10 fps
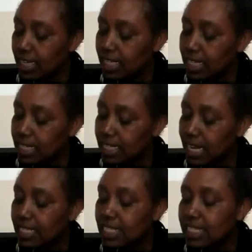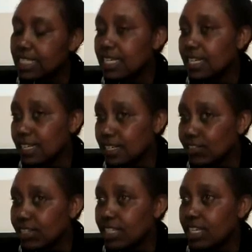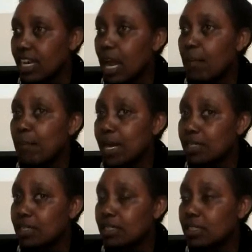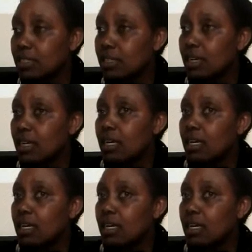that is ICT illiteracy amongst